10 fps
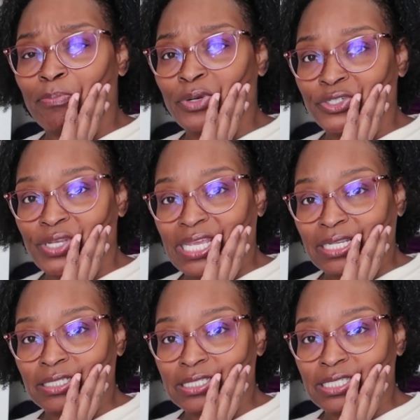printer
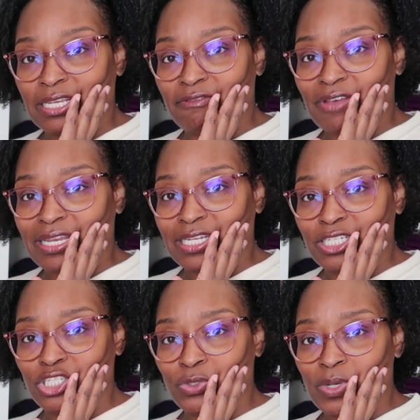ink to see if I
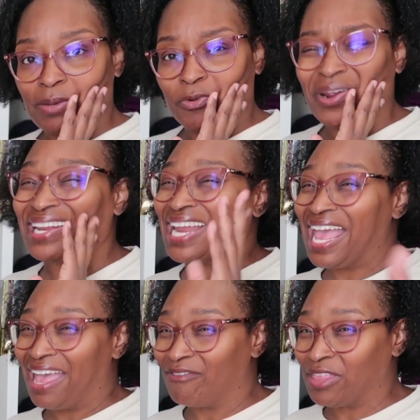need to upgrade. And
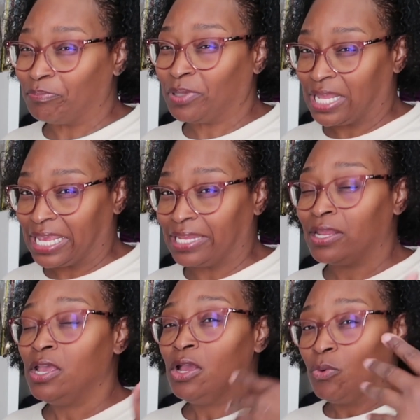I have the
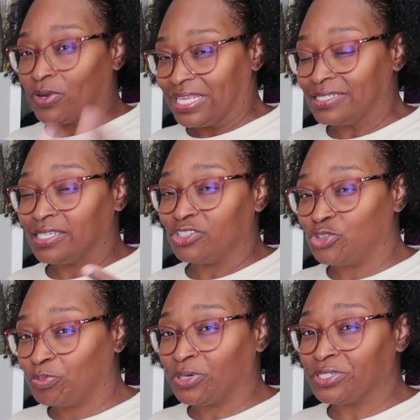plan where they
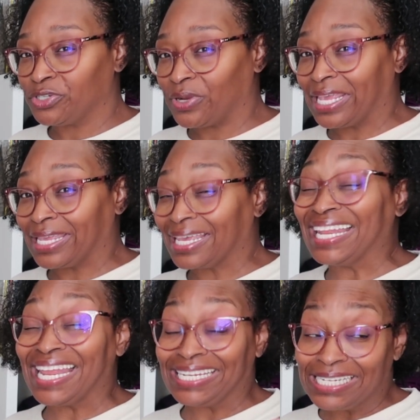send you printer ink,
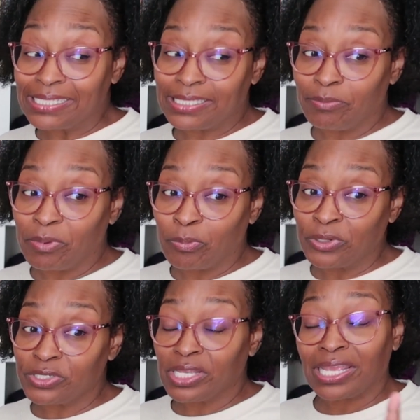and they did send me
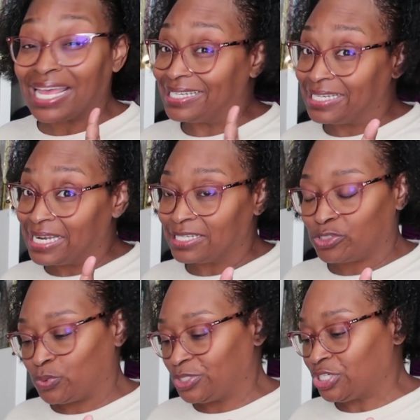printer ink. I did not
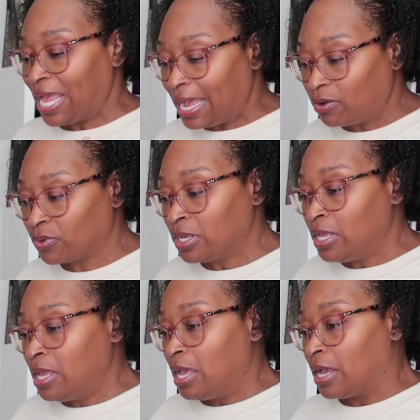switch it out.
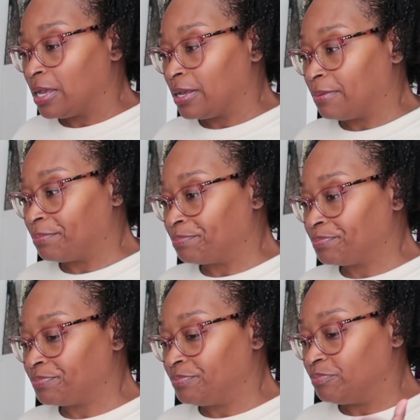
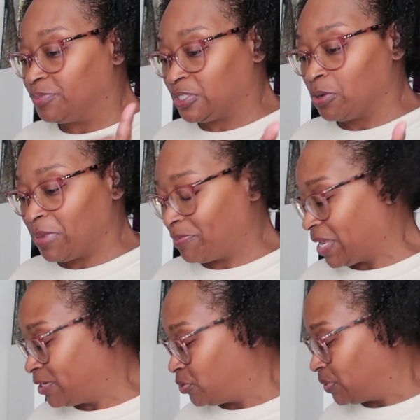So
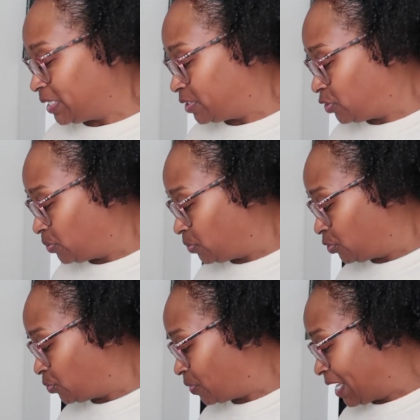maybe I do need to
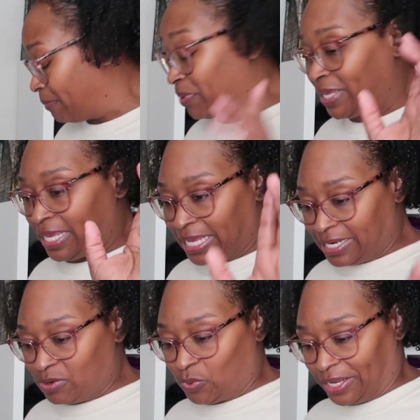do that. But
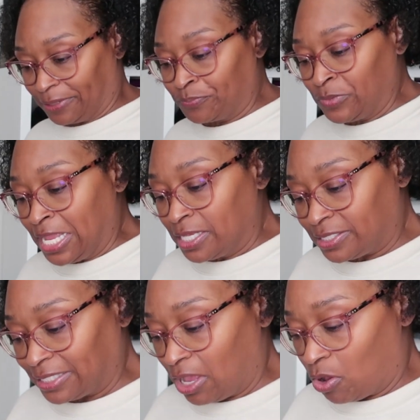anyway,
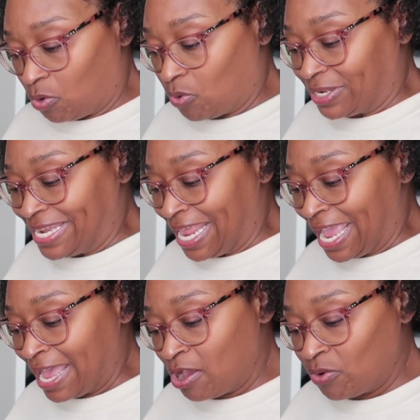so
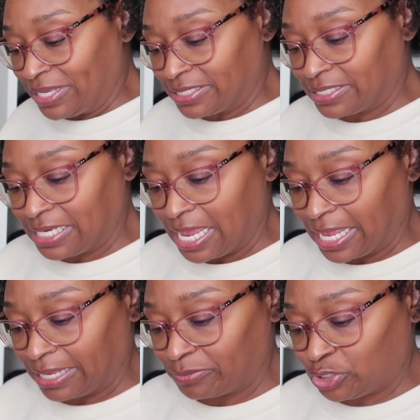now it's
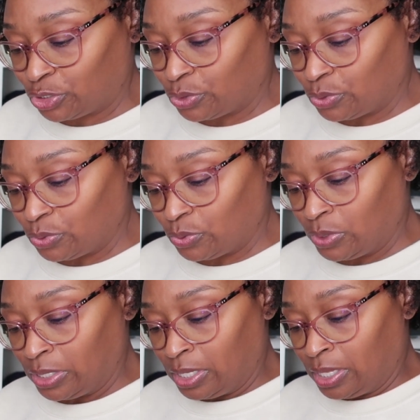time to